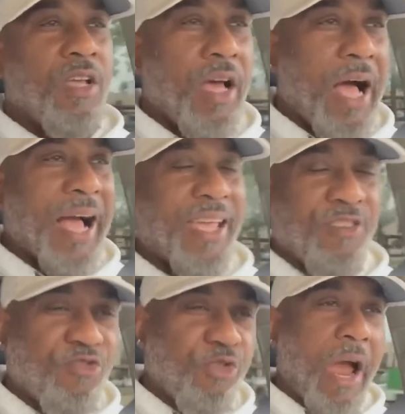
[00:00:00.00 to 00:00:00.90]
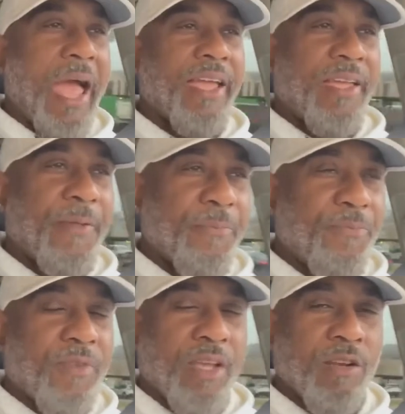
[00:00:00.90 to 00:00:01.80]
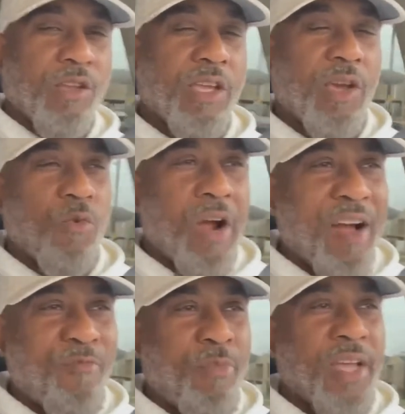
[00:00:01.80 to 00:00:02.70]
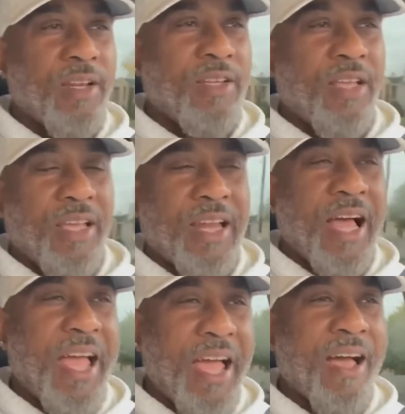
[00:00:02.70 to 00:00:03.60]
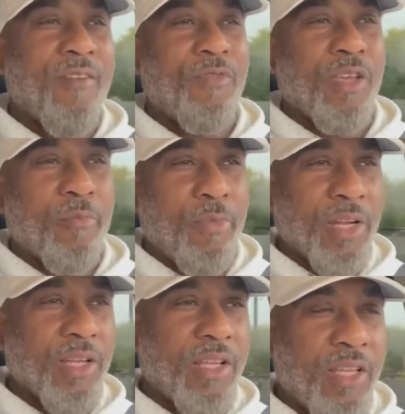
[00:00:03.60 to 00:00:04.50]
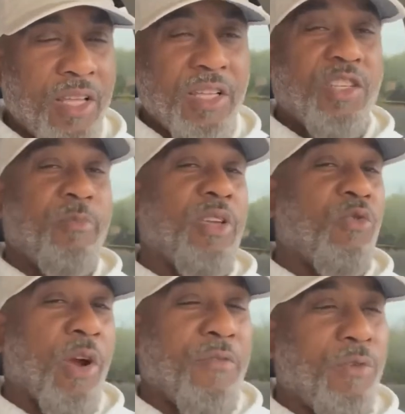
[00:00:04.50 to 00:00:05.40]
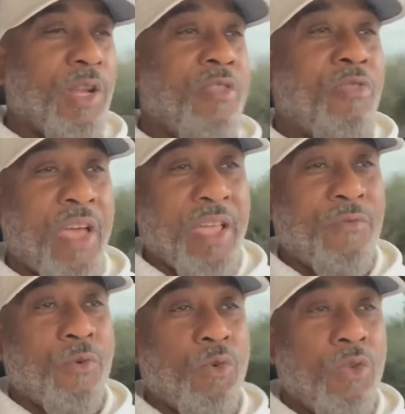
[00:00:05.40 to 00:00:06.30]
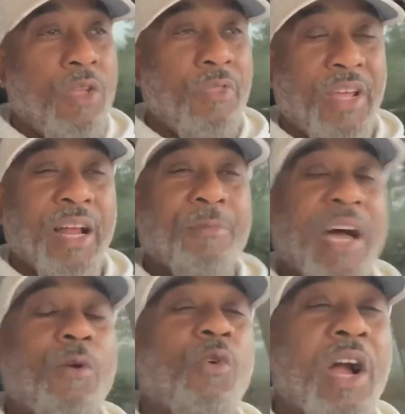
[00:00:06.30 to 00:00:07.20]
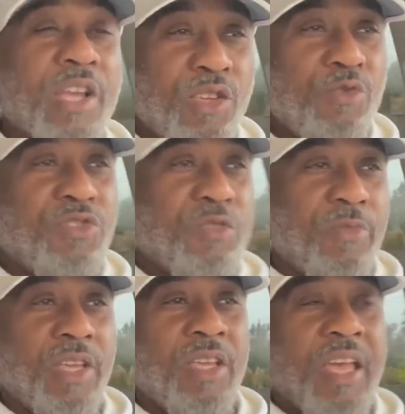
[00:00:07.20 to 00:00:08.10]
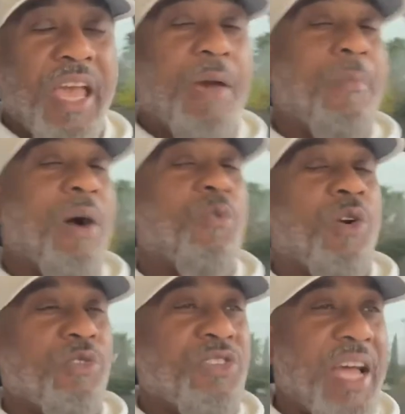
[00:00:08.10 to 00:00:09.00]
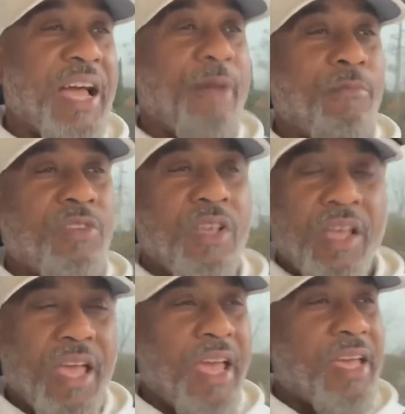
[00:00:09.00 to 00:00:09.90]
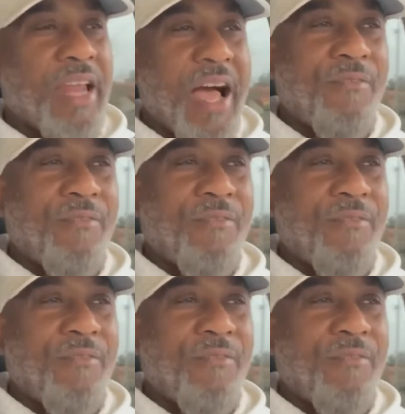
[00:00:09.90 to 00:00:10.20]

I can track and look at where I've been, and I have the ability to be grateful and thankful that I'm not where I used to be at my worst times. And I've